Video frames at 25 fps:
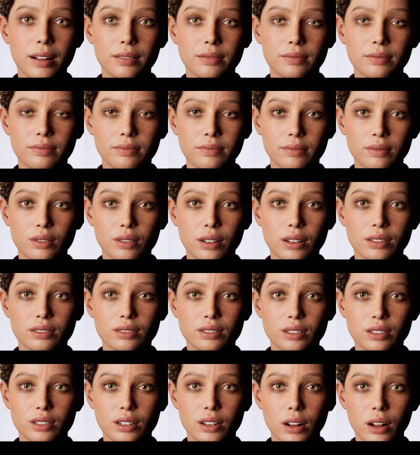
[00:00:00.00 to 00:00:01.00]

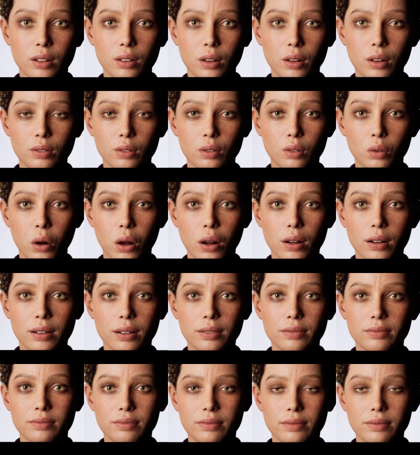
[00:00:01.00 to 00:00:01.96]
record your own voice